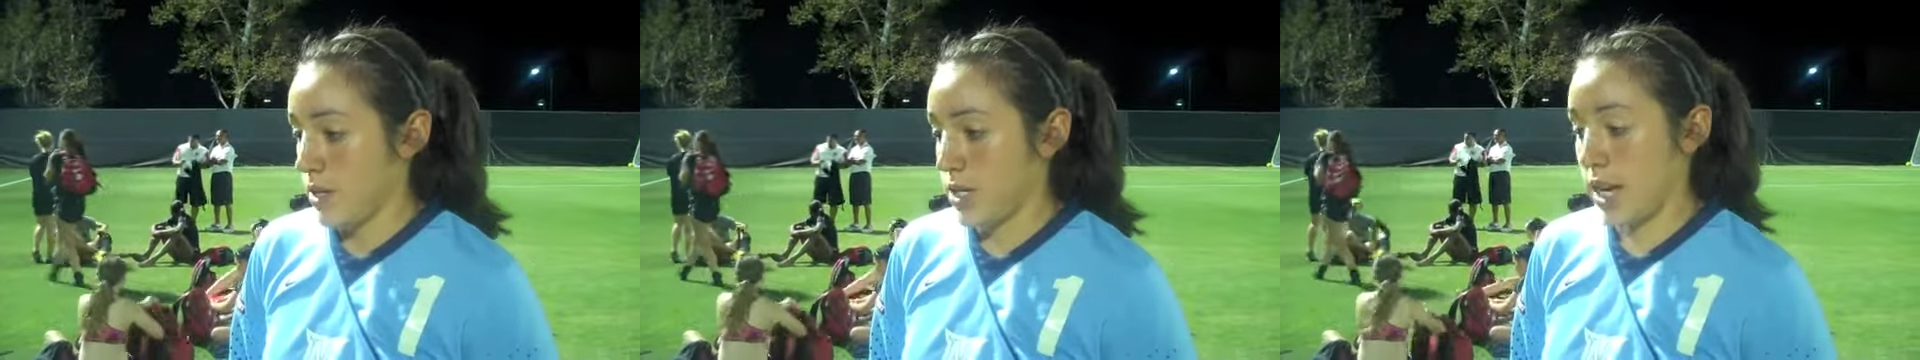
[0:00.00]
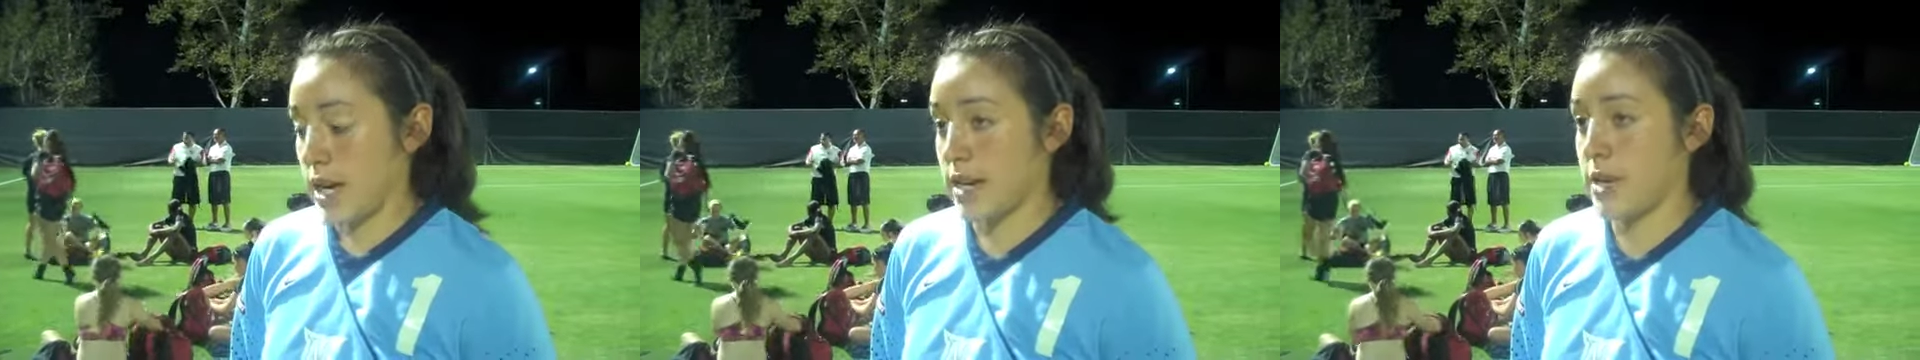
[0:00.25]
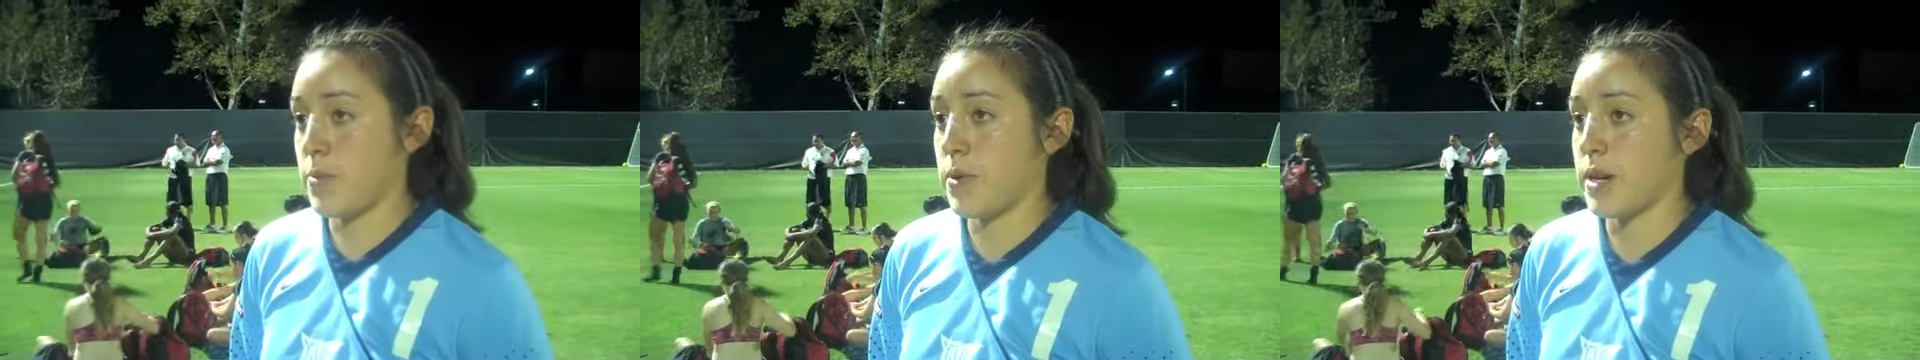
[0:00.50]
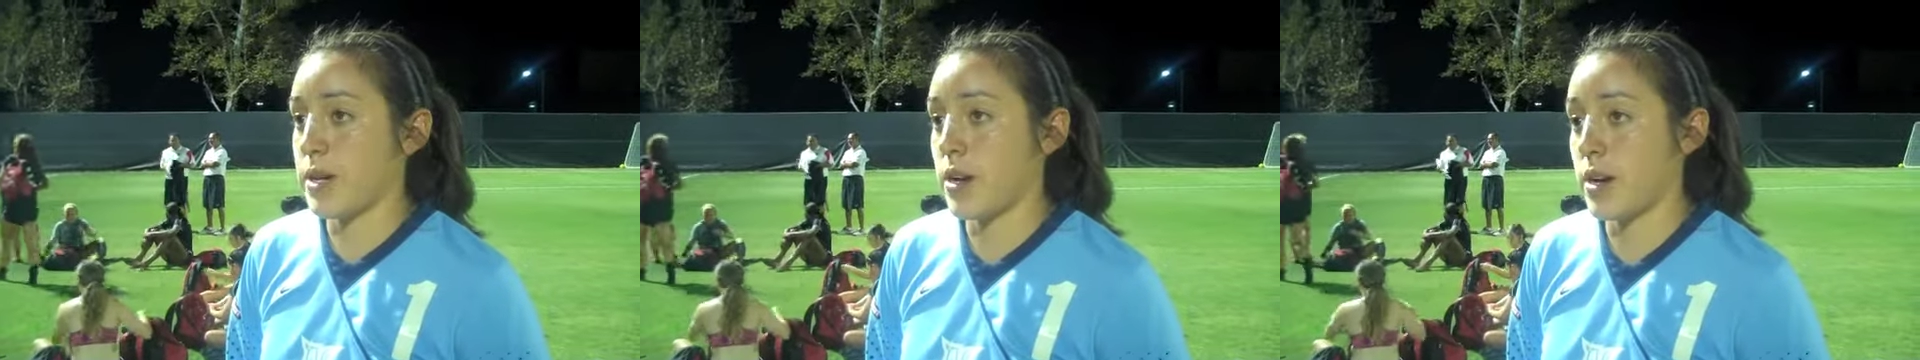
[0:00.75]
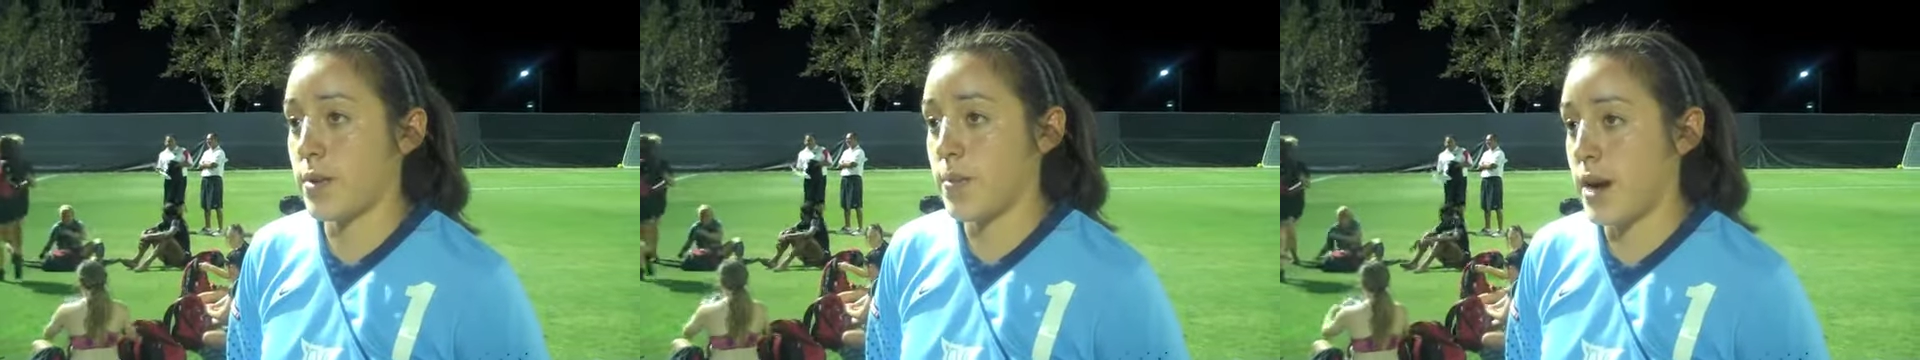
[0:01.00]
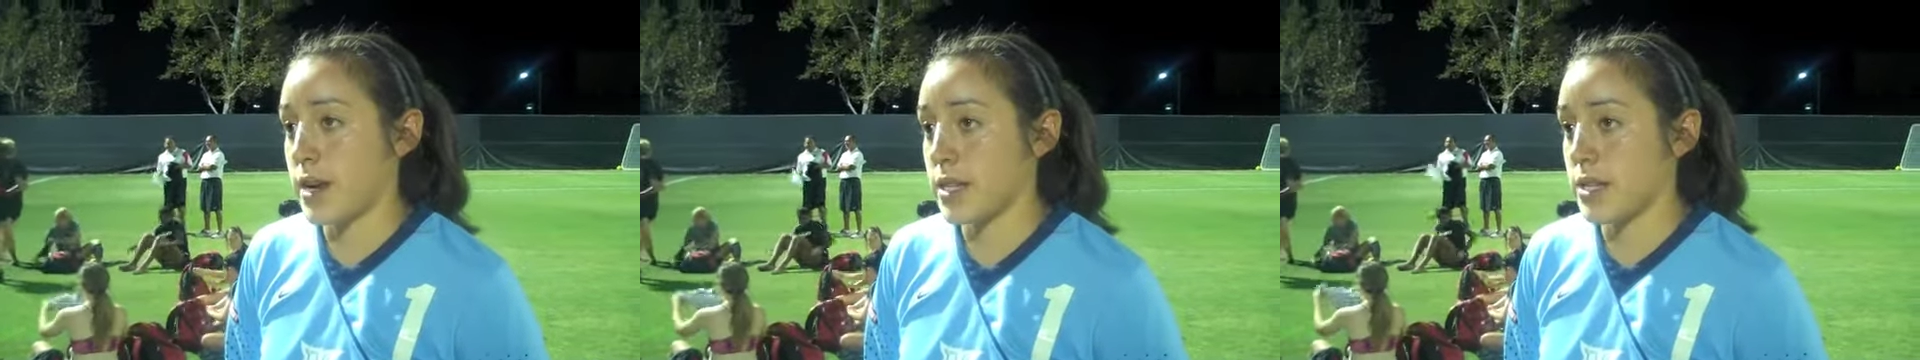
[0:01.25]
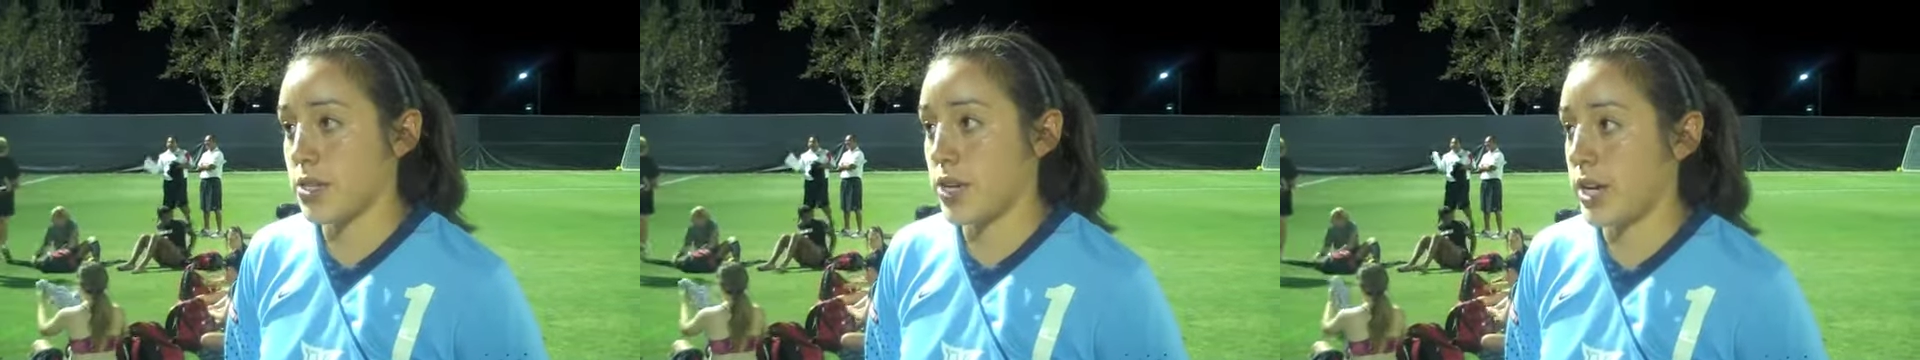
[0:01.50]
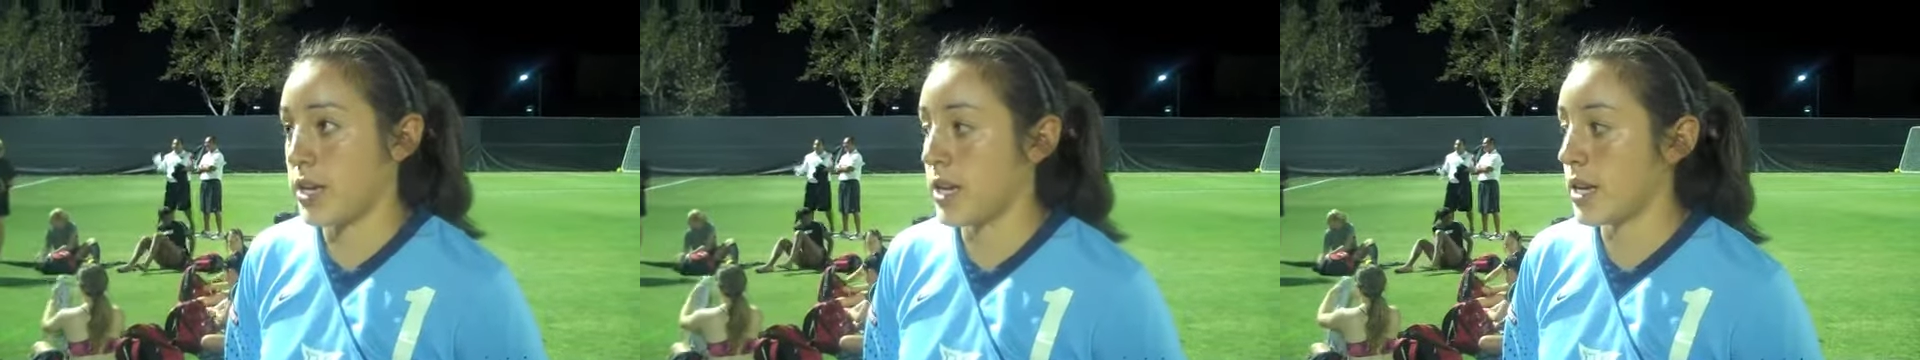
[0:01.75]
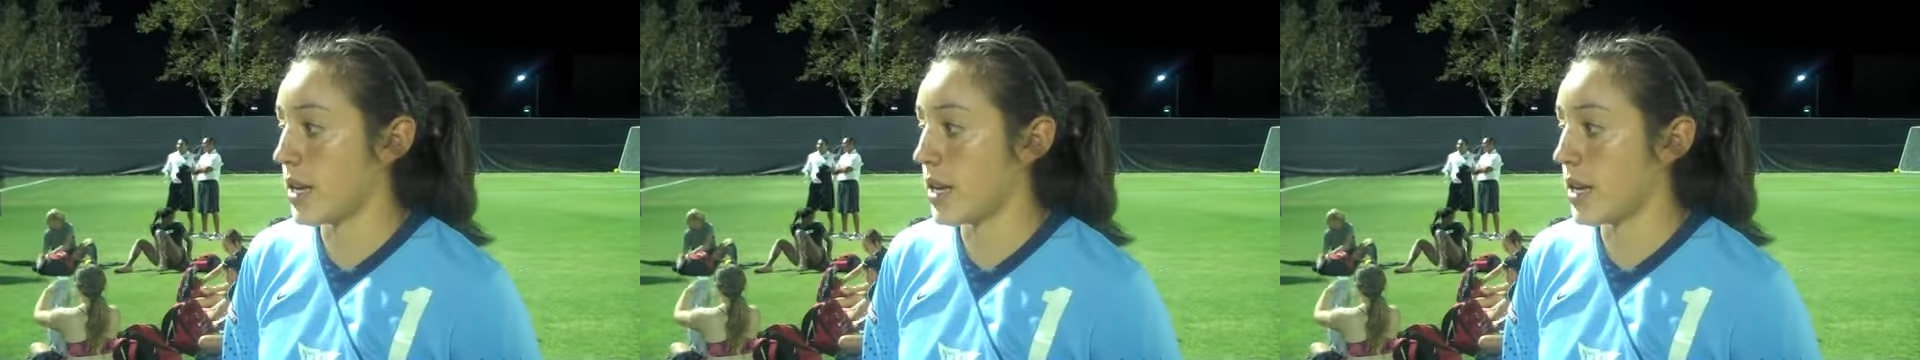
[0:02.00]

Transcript: Got to keep working hard at practice, training.